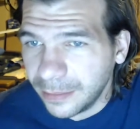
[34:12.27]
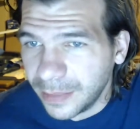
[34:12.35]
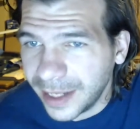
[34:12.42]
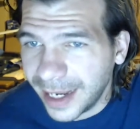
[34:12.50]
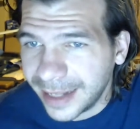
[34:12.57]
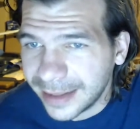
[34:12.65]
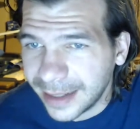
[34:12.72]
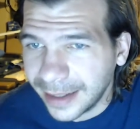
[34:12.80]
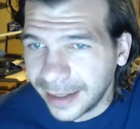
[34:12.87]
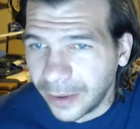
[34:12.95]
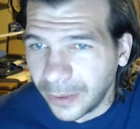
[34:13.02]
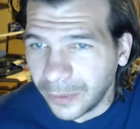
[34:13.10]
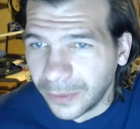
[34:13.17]
But as I
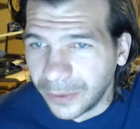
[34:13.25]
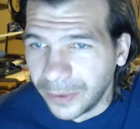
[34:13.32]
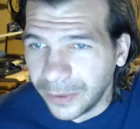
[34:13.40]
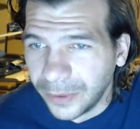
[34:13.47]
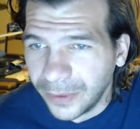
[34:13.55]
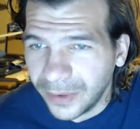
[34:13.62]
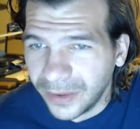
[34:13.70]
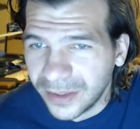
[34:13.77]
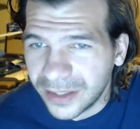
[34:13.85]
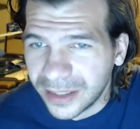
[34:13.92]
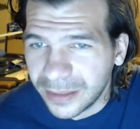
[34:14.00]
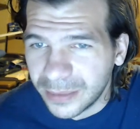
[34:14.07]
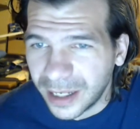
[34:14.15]
get older, it
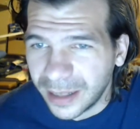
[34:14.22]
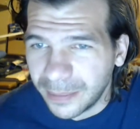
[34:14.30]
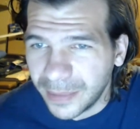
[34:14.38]
seems like